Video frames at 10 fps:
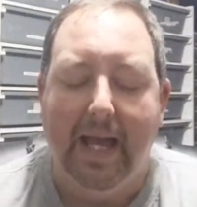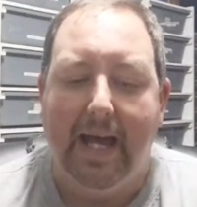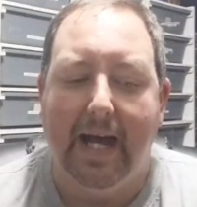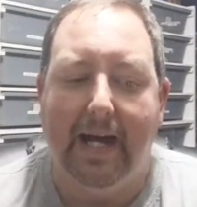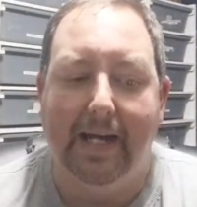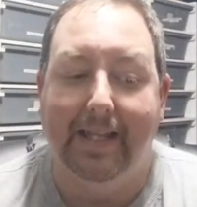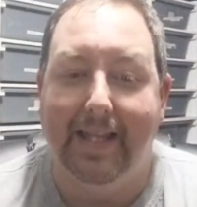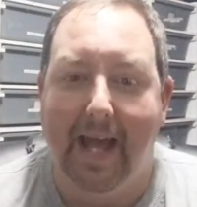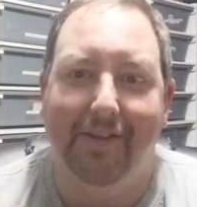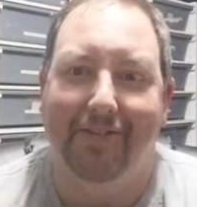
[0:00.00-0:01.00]
And
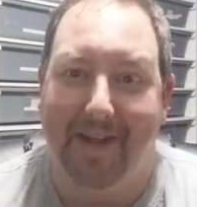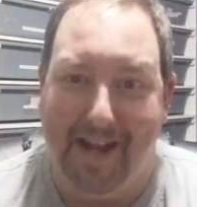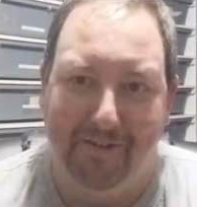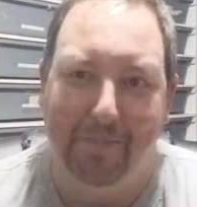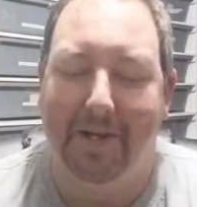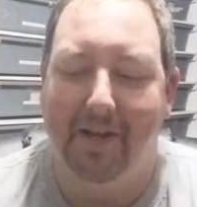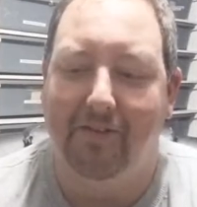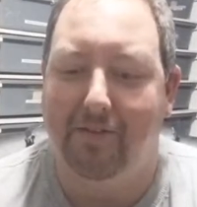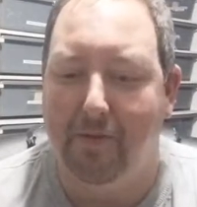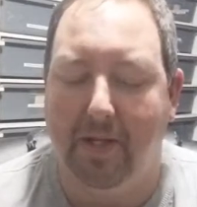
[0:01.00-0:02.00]
that is nice
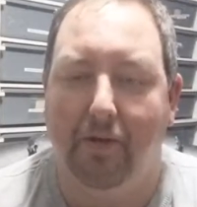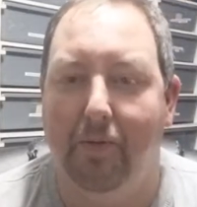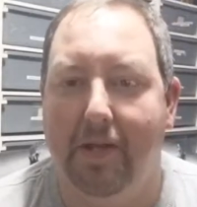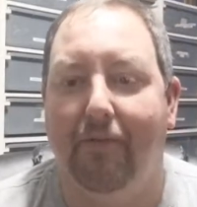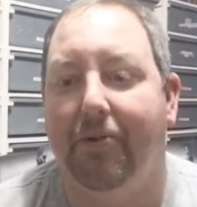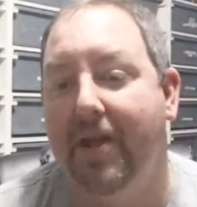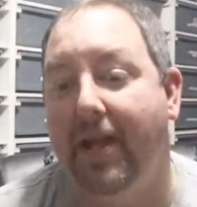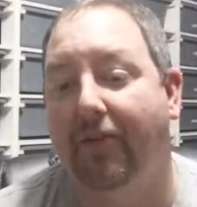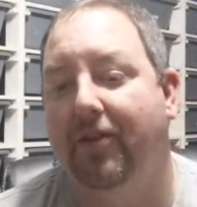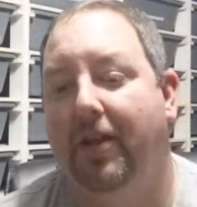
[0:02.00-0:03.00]
because you can do different
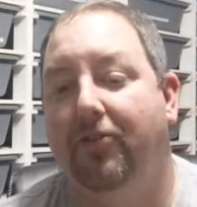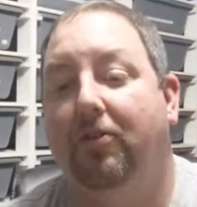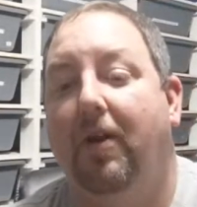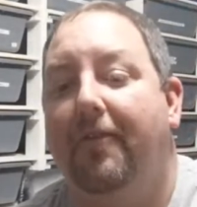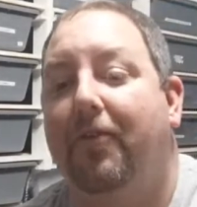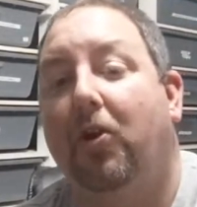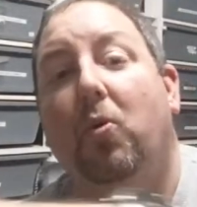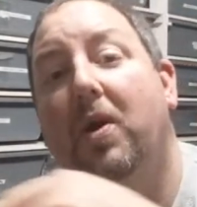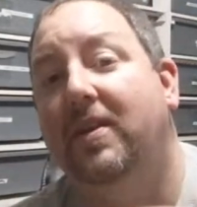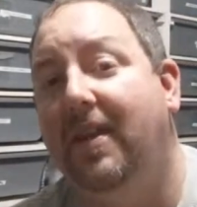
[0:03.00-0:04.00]
things, and it's great for a
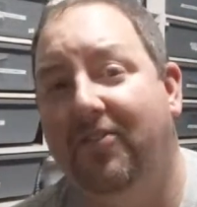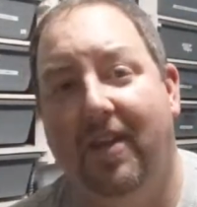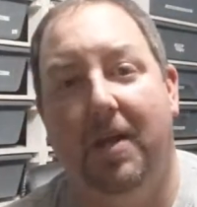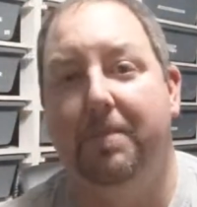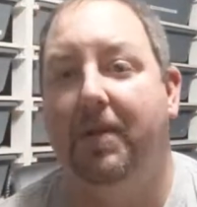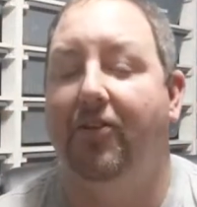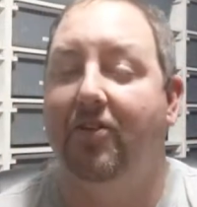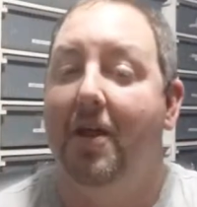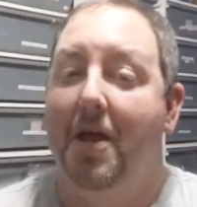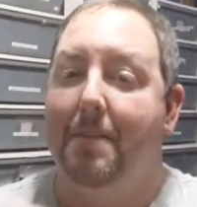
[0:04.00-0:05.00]
quarantine setup because
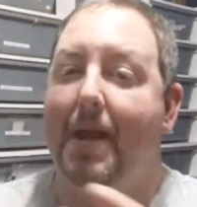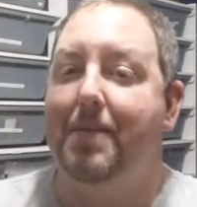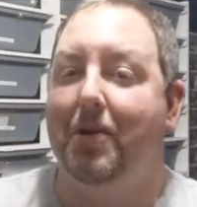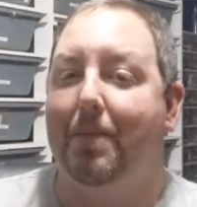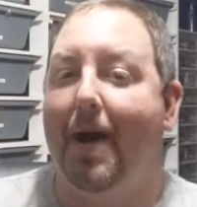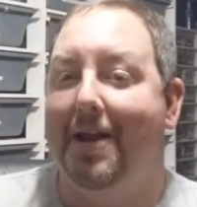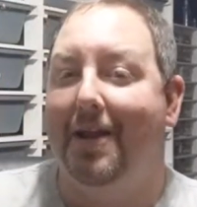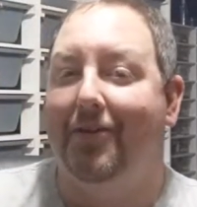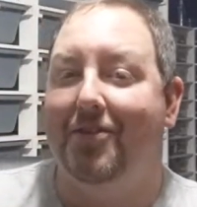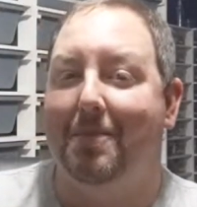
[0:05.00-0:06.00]
maybe you're buying a
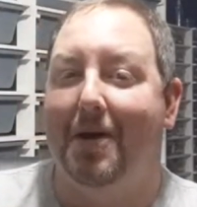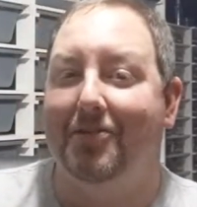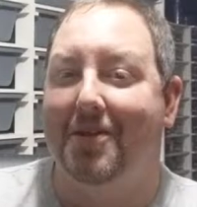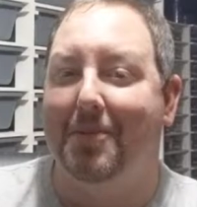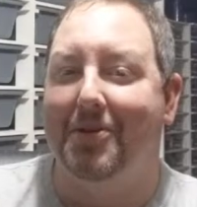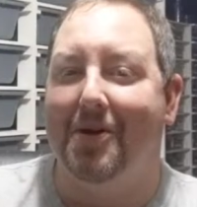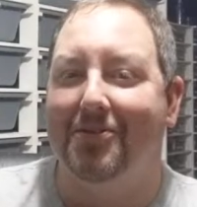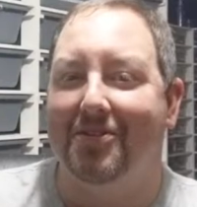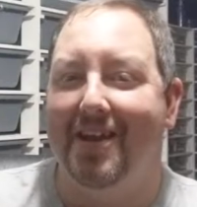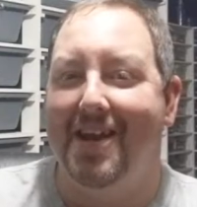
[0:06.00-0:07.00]
sub-adult
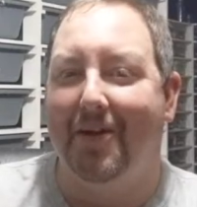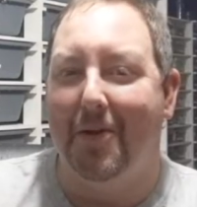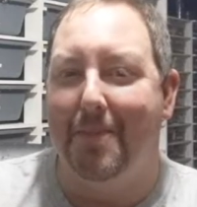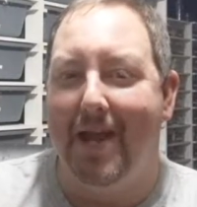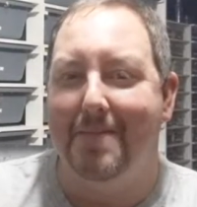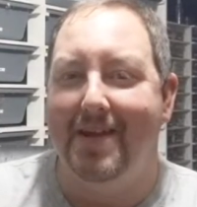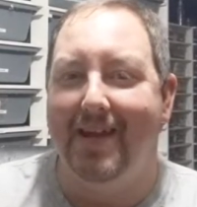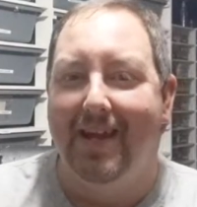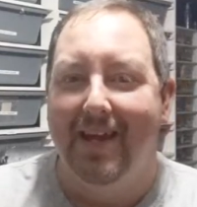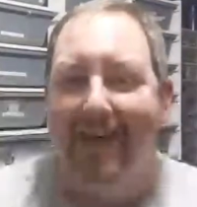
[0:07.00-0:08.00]
snake or a baby,
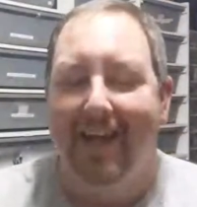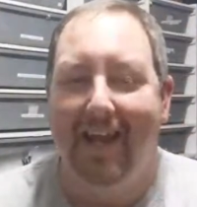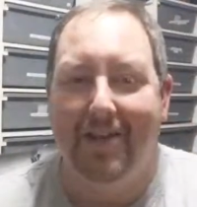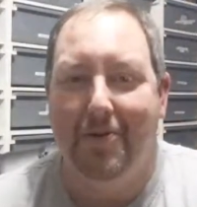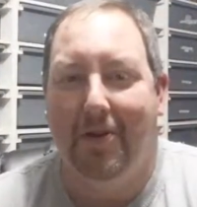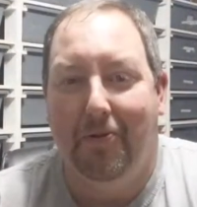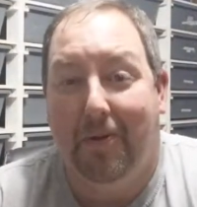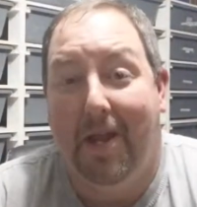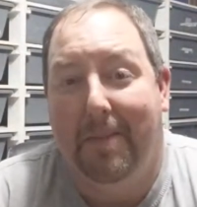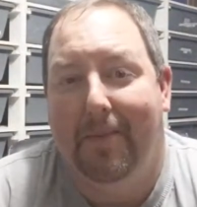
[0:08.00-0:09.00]
and you can do
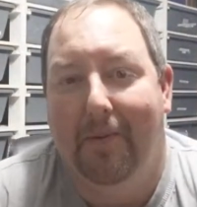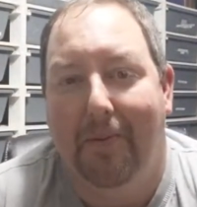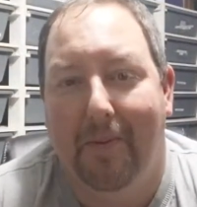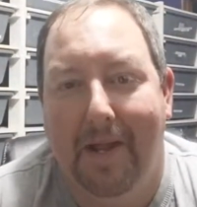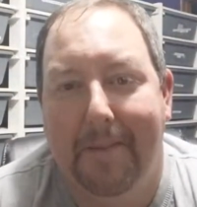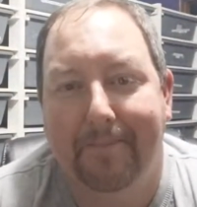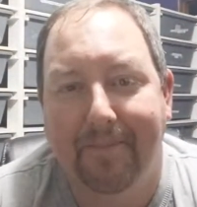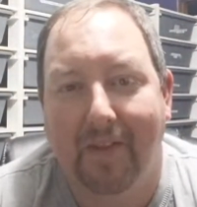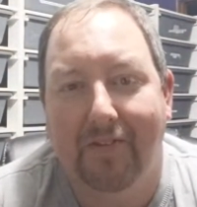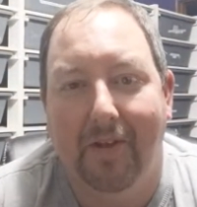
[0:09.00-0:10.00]
kind of both, right?
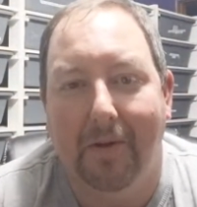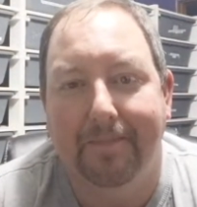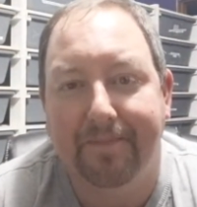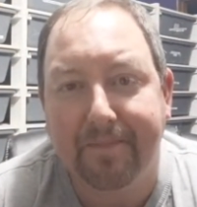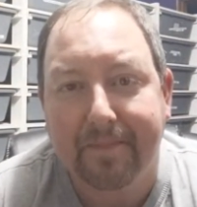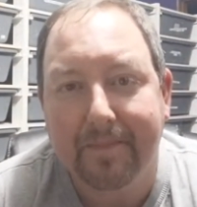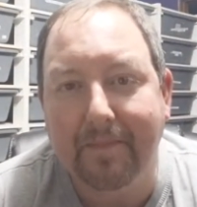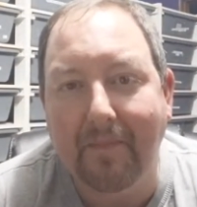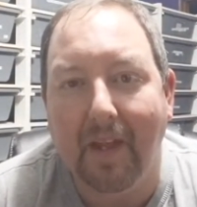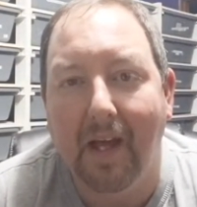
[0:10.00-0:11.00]
So,
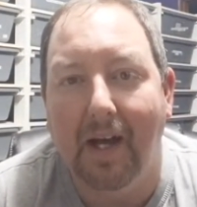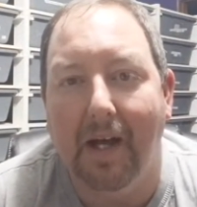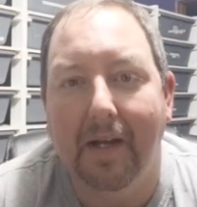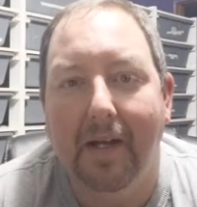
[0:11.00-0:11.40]
uh,